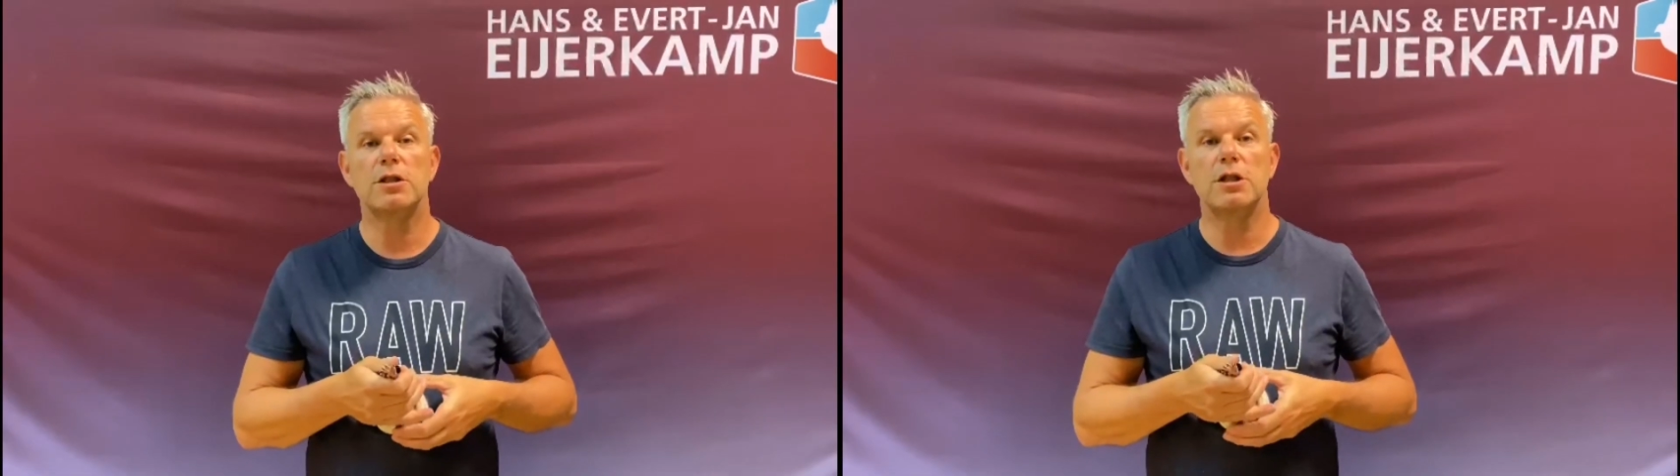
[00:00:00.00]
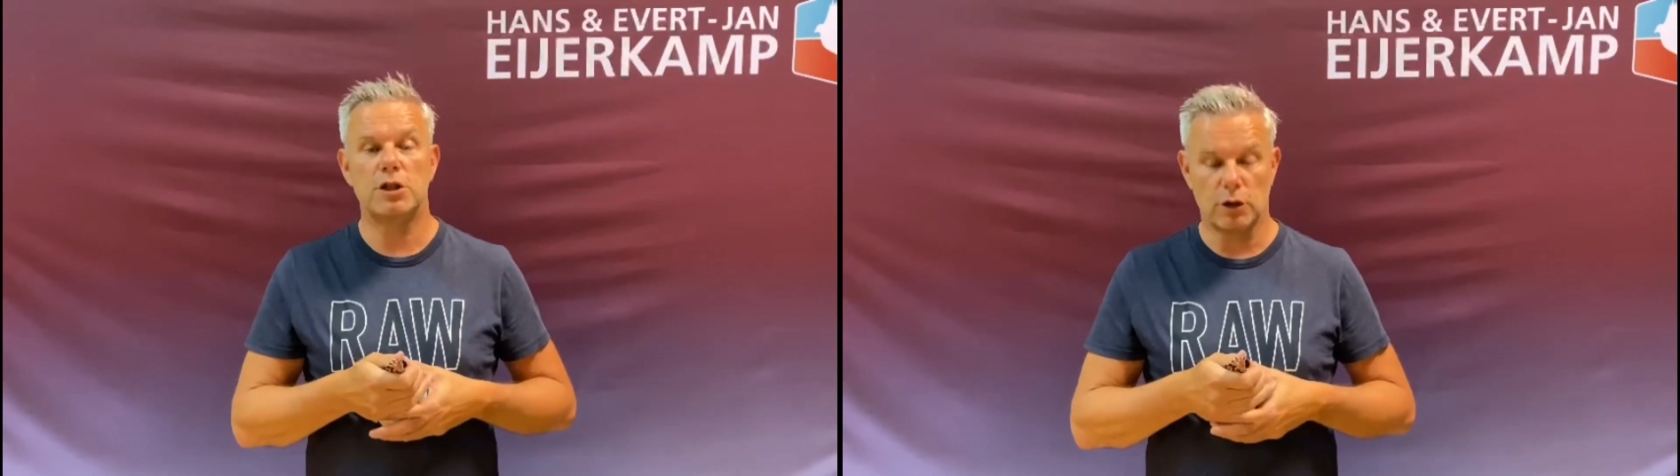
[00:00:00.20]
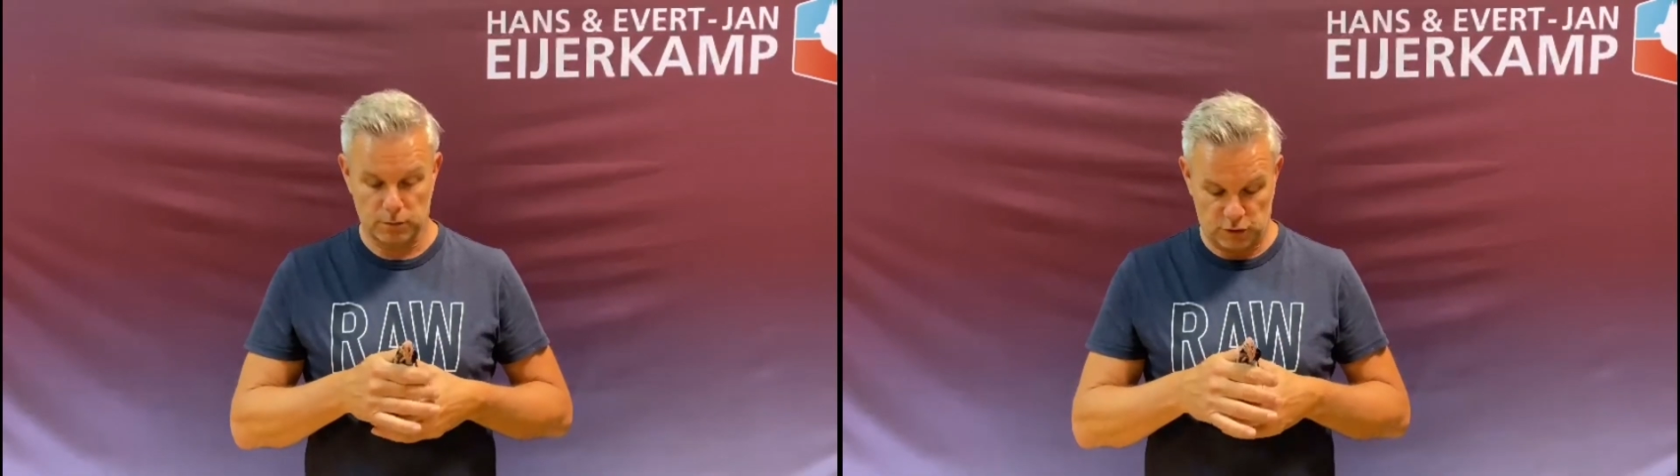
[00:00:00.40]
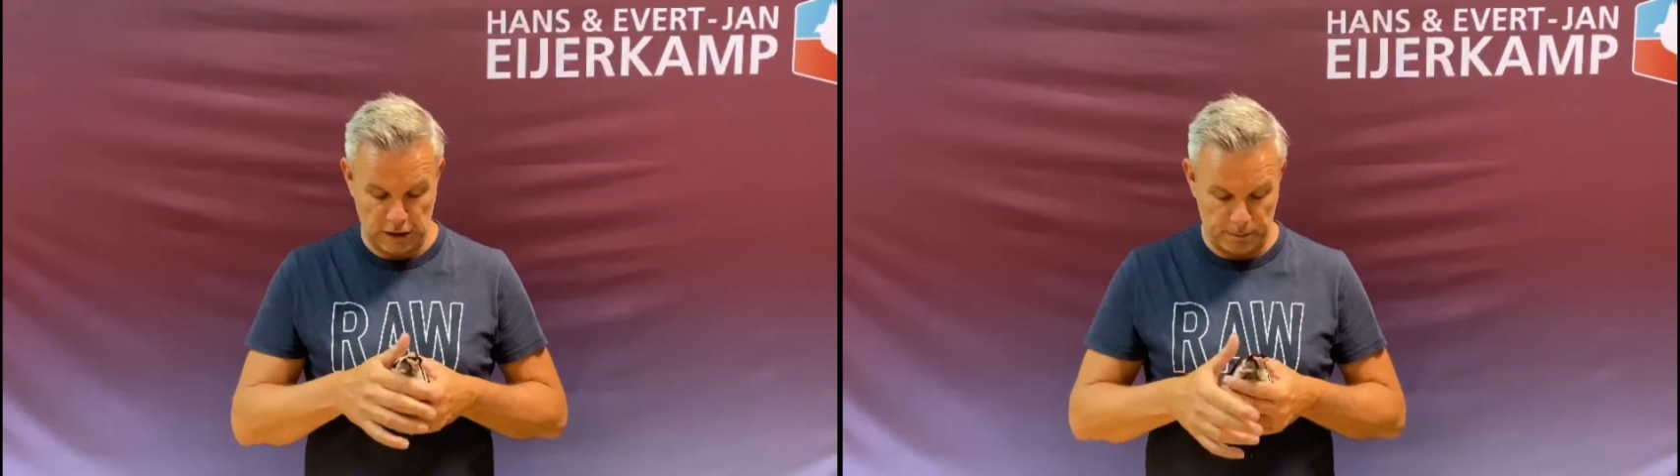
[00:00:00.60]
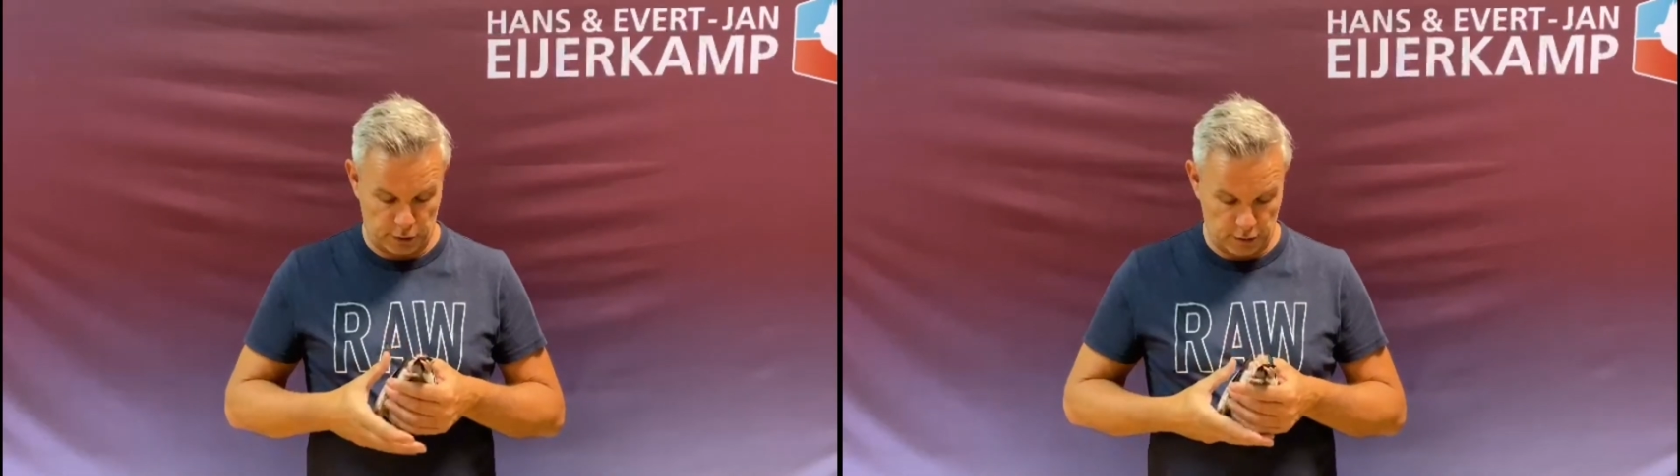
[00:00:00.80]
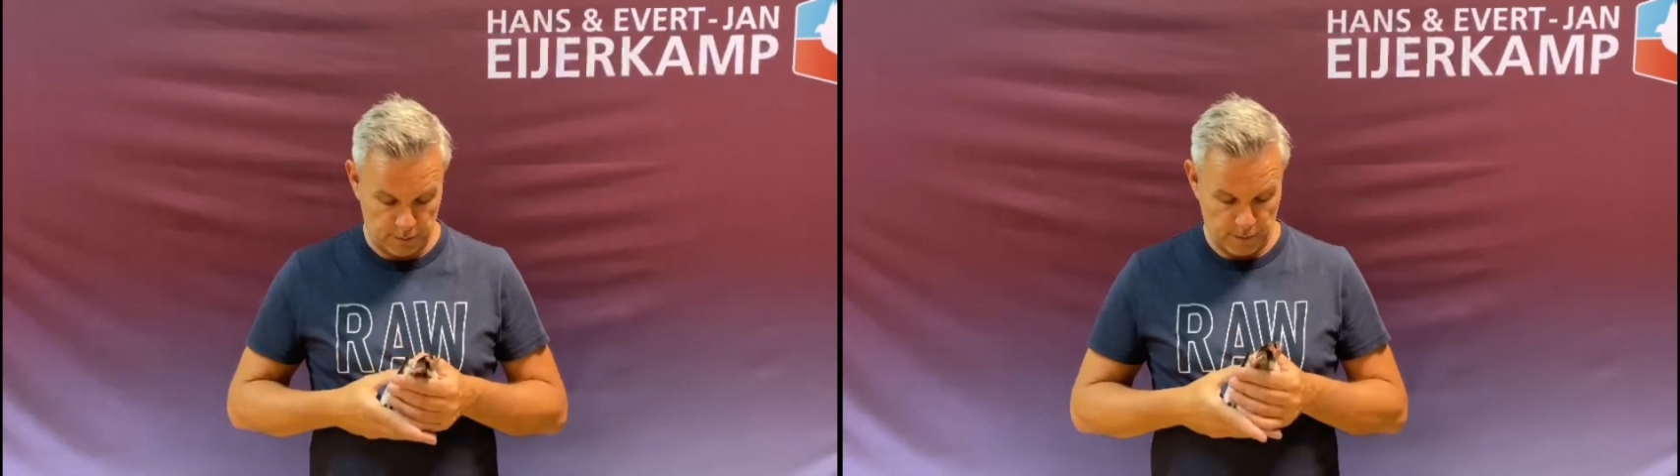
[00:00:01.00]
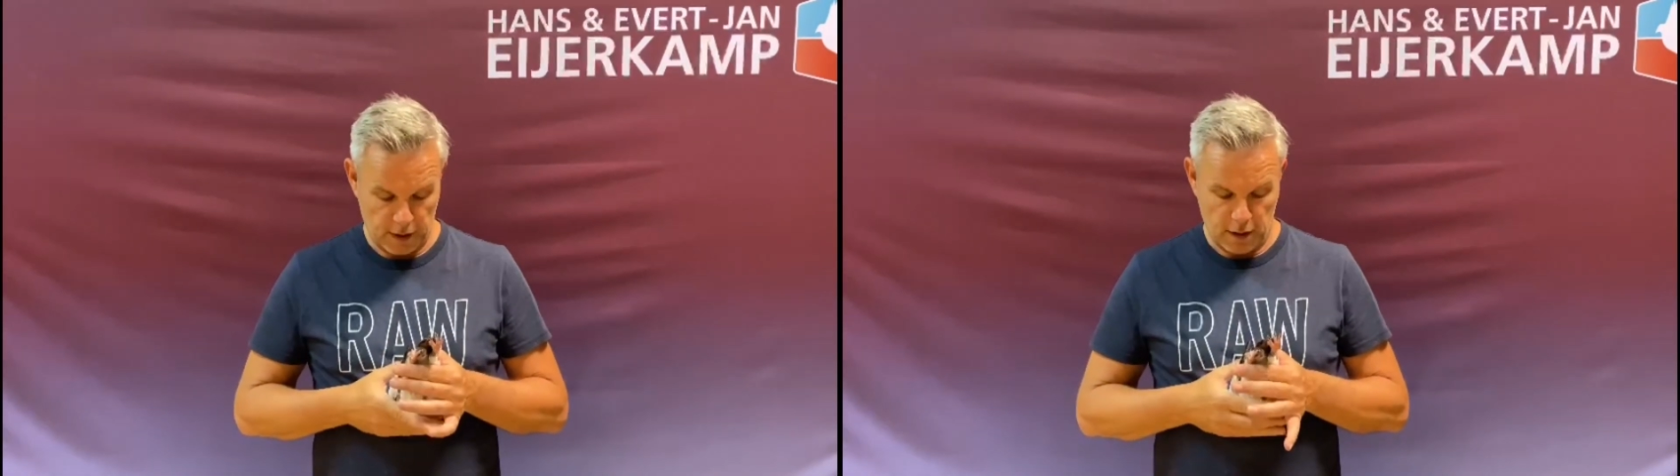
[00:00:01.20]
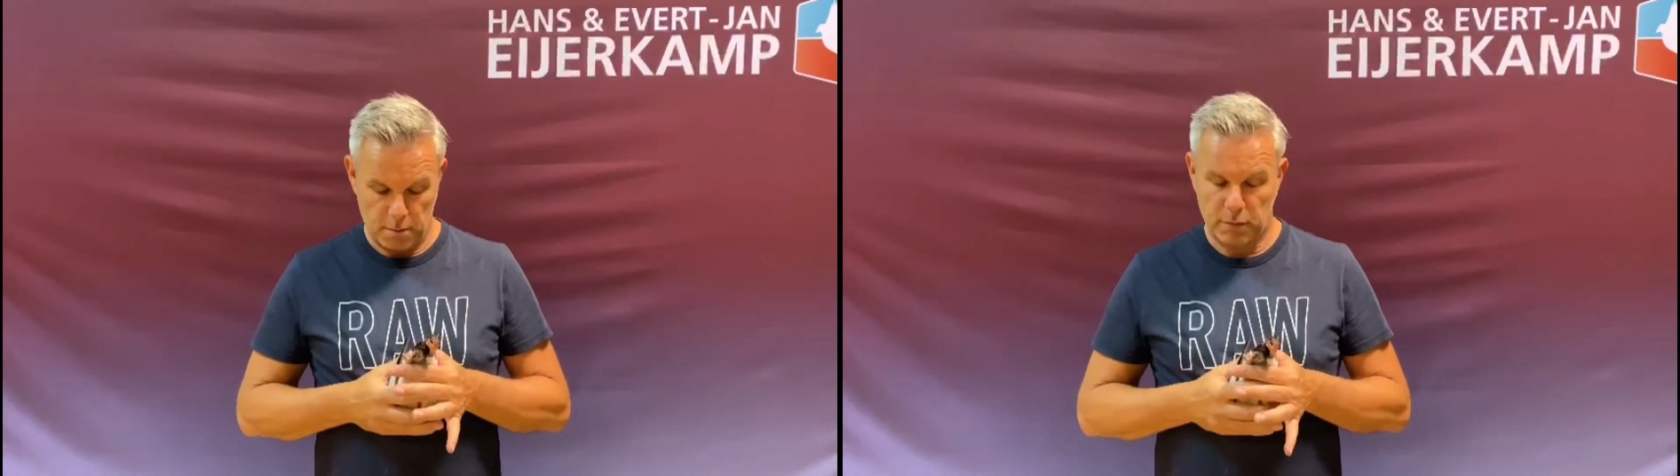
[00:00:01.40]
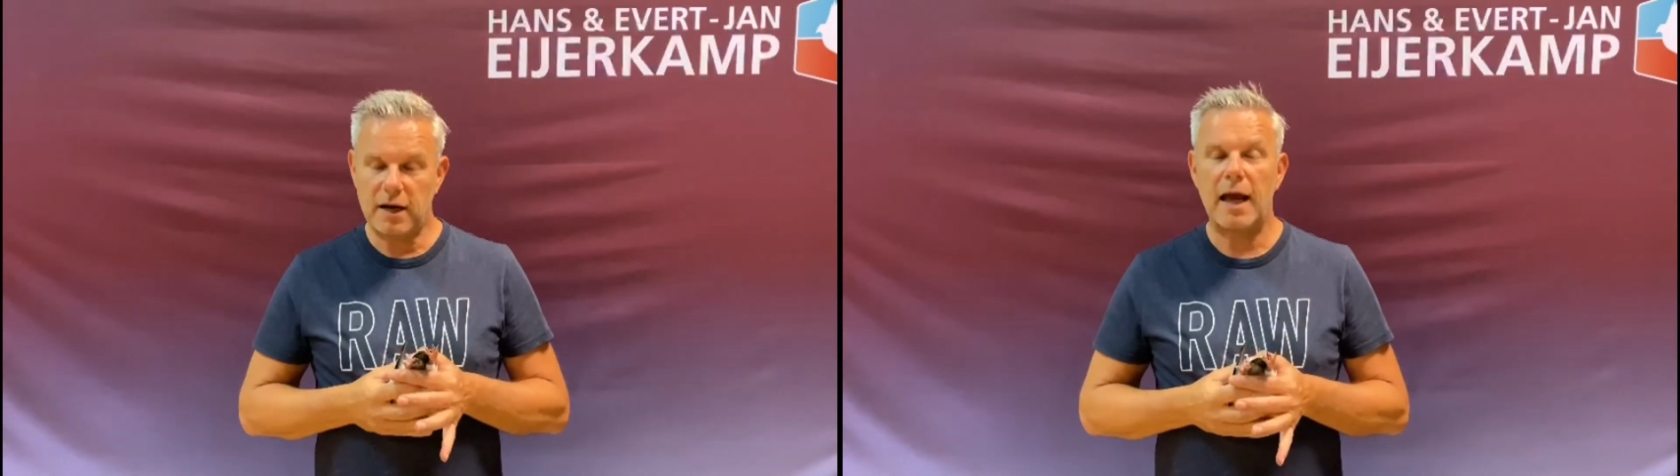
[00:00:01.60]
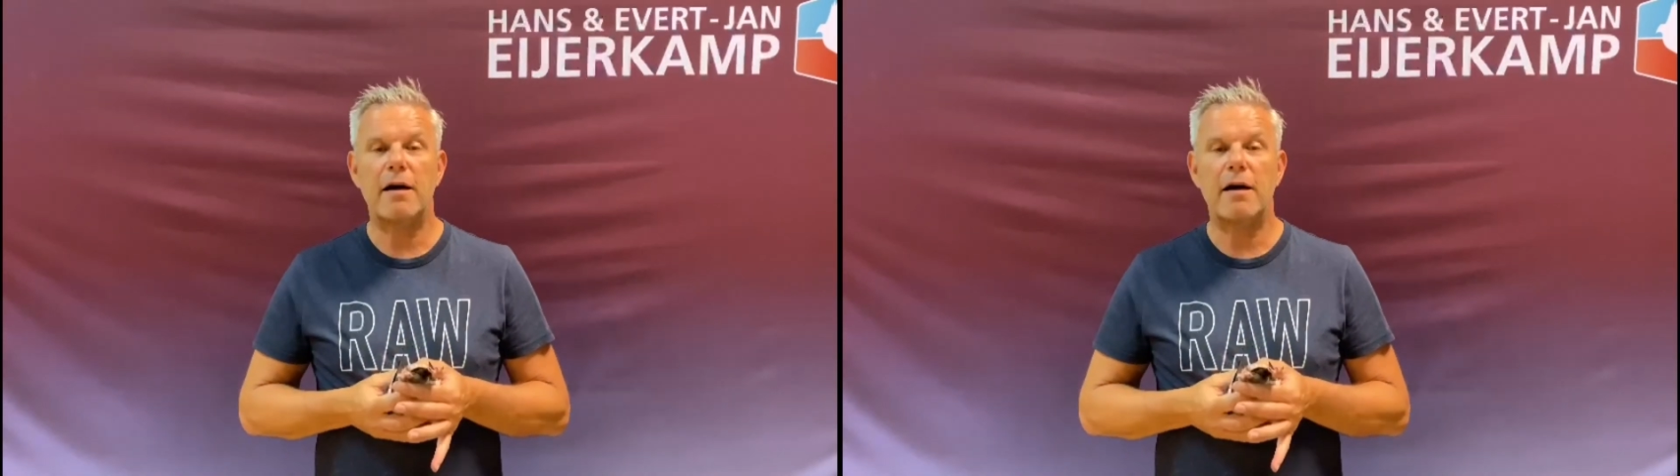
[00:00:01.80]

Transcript: She's some deeper, but